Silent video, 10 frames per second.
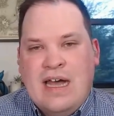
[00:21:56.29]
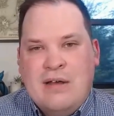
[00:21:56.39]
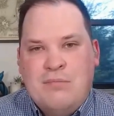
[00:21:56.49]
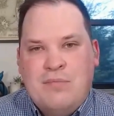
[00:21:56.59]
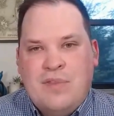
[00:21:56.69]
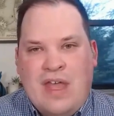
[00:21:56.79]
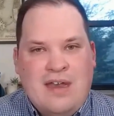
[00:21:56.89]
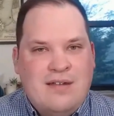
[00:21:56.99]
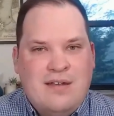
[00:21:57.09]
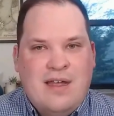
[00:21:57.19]
um,
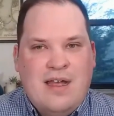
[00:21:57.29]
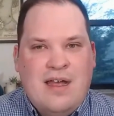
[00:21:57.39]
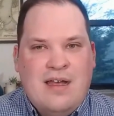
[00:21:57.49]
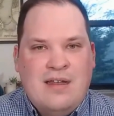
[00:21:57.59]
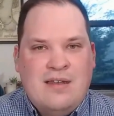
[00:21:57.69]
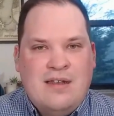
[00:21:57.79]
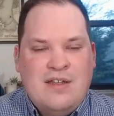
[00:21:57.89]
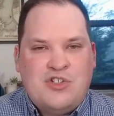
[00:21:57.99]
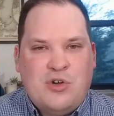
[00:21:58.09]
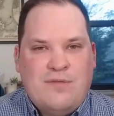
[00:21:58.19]
that uh,
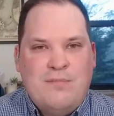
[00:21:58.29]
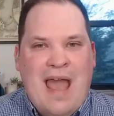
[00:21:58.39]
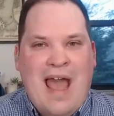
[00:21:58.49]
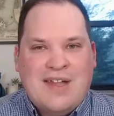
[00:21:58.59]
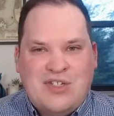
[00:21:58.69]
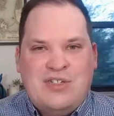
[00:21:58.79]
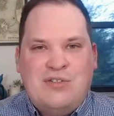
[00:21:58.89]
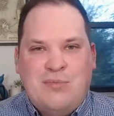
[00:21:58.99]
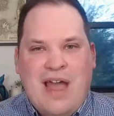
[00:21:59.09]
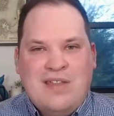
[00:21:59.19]
is sort of
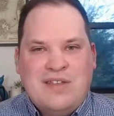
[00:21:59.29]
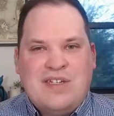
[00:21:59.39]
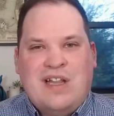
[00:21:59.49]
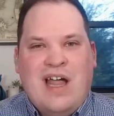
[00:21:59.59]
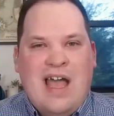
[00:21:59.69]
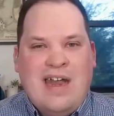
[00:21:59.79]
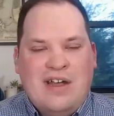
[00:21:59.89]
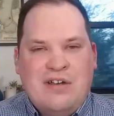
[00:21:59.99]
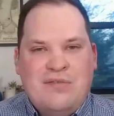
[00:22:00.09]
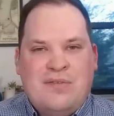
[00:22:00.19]
masked by the
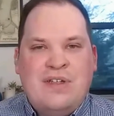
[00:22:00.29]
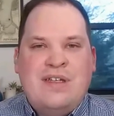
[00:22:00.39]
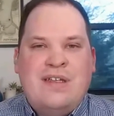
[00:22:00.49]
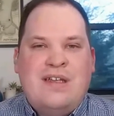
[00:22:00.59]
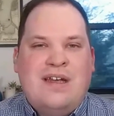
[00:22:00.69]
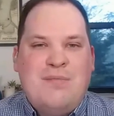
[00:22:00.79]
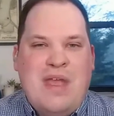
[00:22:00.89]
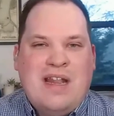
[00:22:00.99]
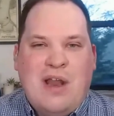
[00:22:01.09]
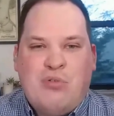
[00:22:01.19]
decline of uh,
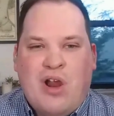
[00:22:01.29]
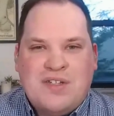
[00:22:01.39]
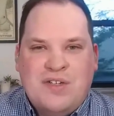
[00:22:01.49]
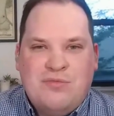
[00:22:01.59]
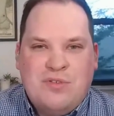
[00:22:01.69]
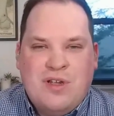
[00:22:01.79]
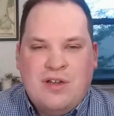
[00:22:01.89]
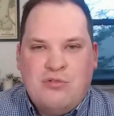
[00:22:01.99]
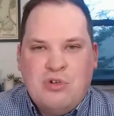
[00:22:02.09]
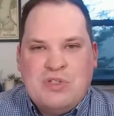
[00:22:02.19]
mainline Protestant
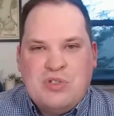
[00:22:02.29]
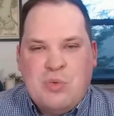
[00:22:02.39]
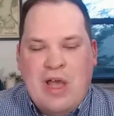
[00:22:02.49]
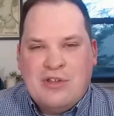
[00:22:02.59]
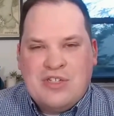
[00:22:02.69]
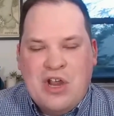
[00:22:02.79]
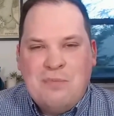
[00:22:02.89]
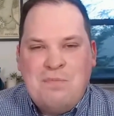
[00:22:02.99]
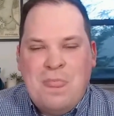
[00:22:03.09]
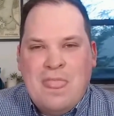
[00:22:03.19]
uh, groups as well.
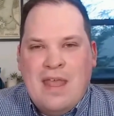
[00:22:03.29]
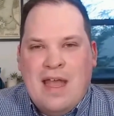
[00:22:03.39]
So